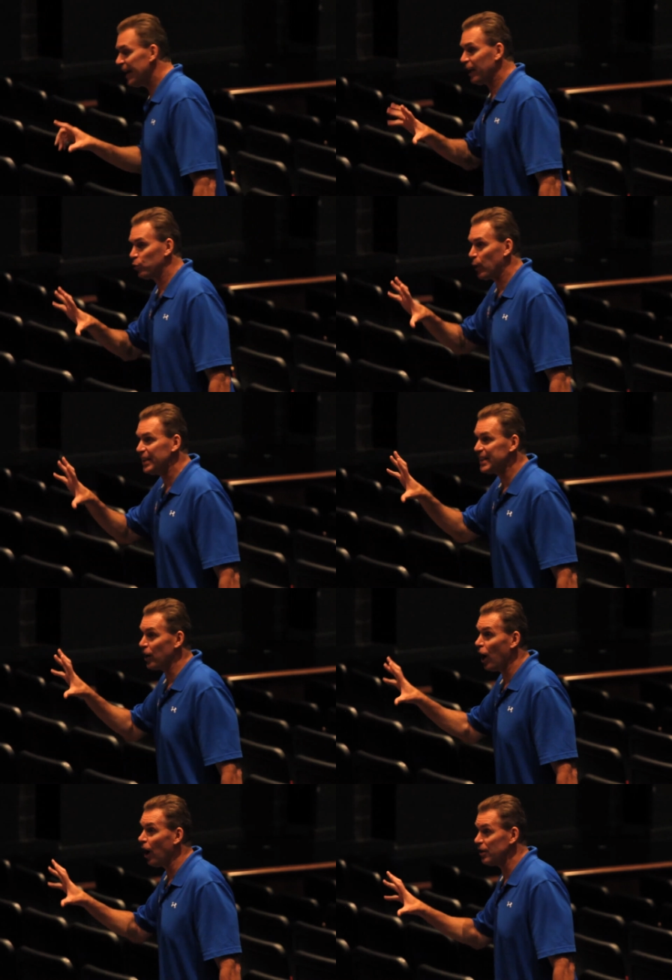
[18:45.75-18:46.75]
and write down
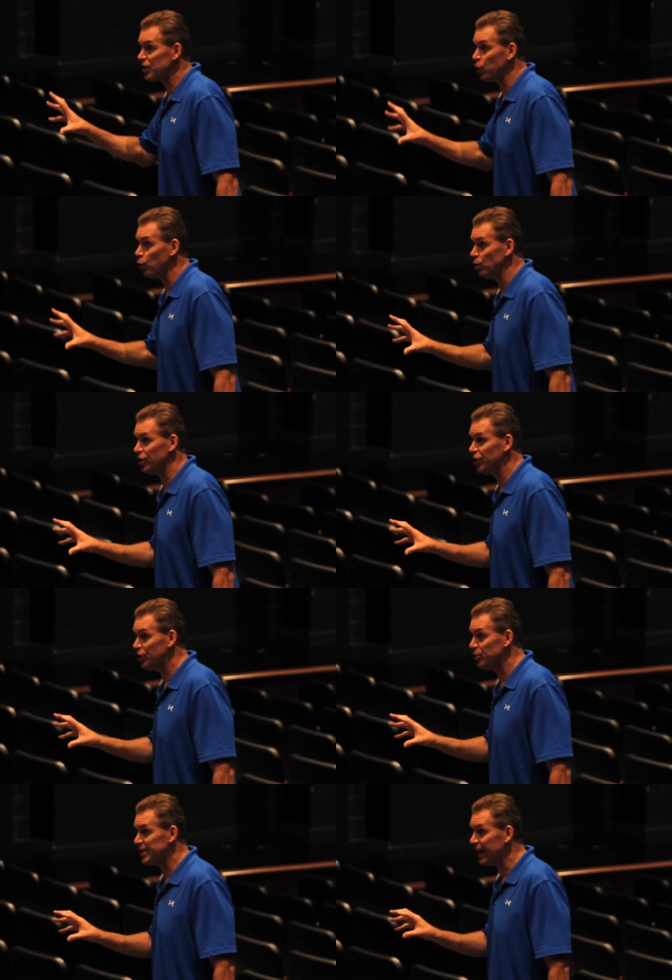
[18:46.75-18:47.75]
all the schools that
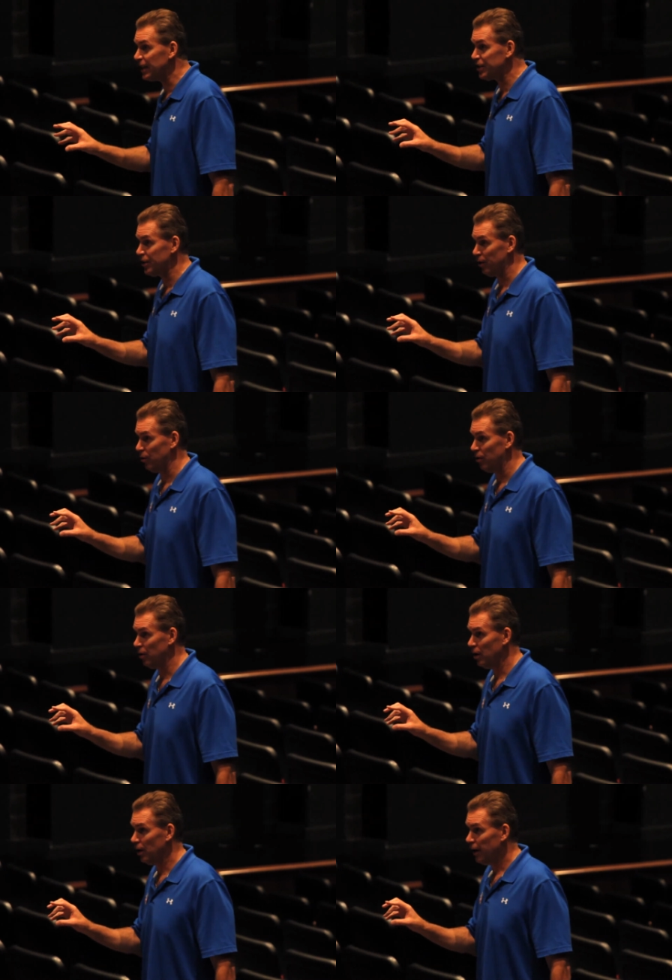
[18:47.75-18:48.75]
you sent it to.
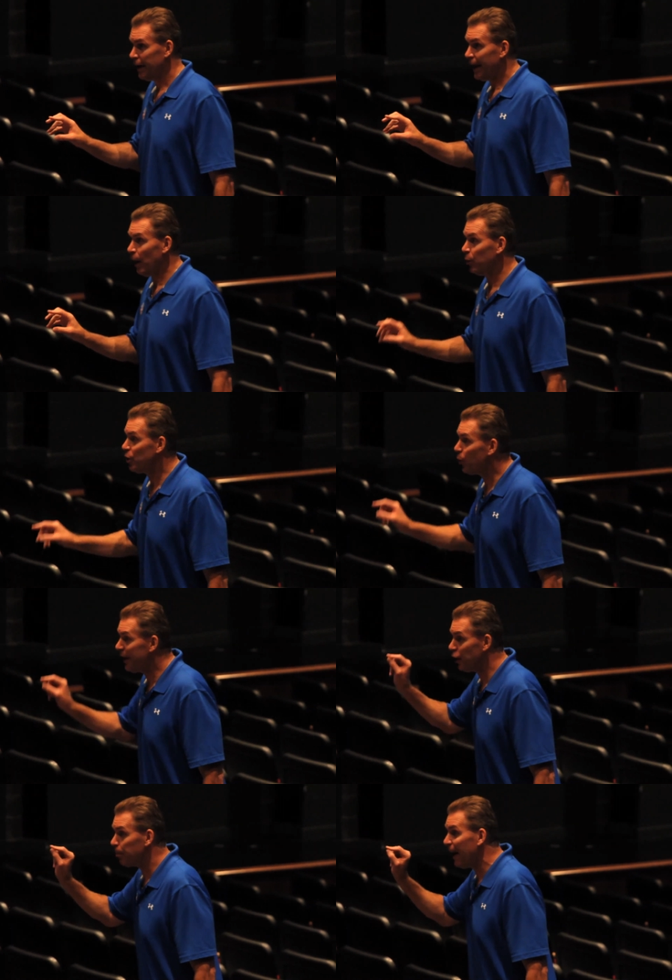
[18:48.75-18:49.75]
And when you
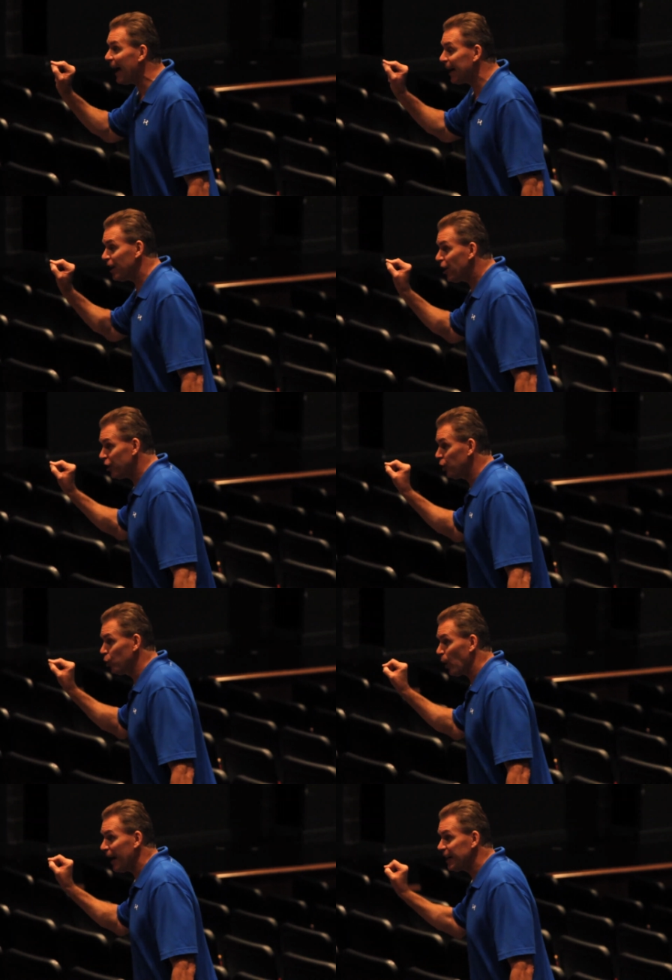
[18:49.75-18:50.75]
hear back, you
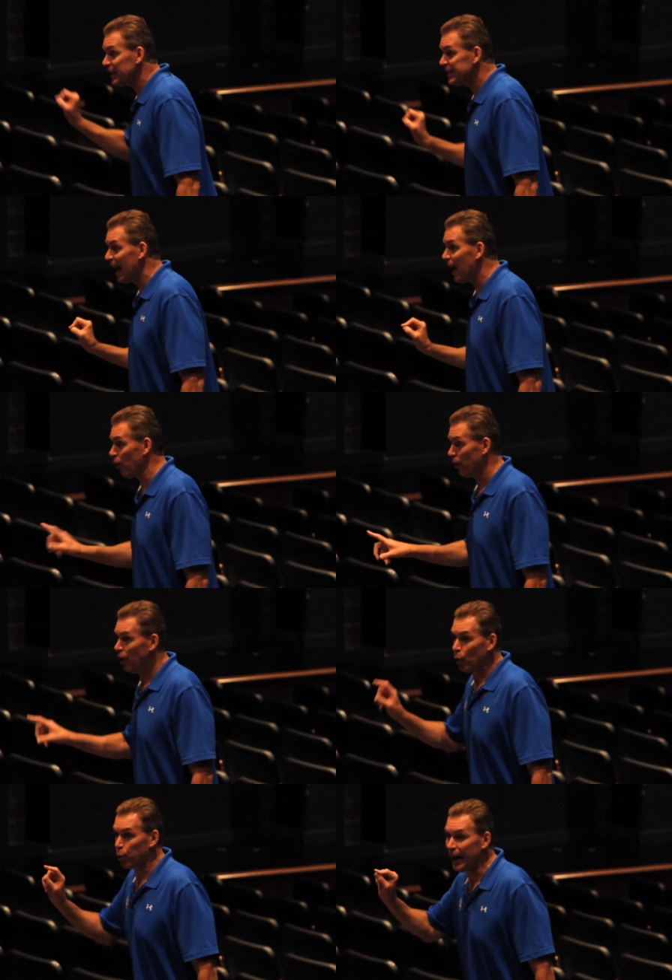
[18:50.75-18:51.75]
write it
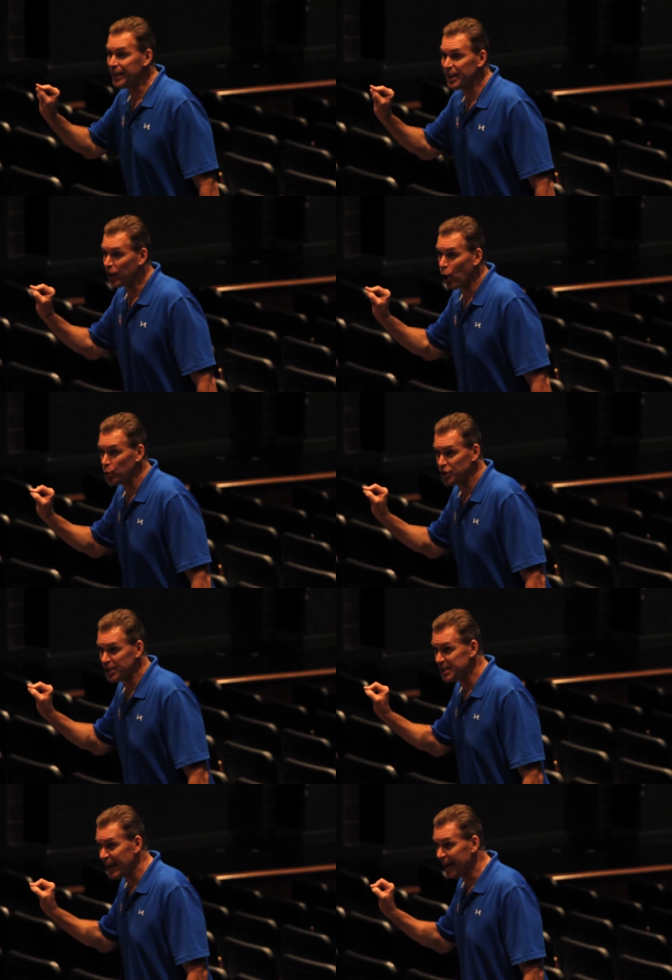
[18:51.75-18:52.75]
down. Write the
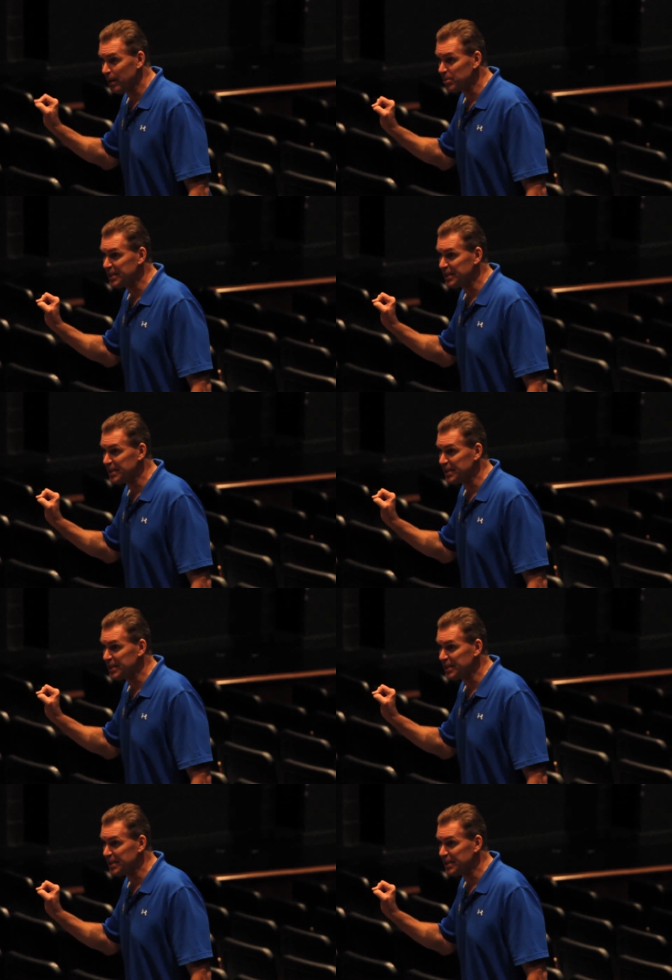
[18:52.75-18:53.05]
coaches' names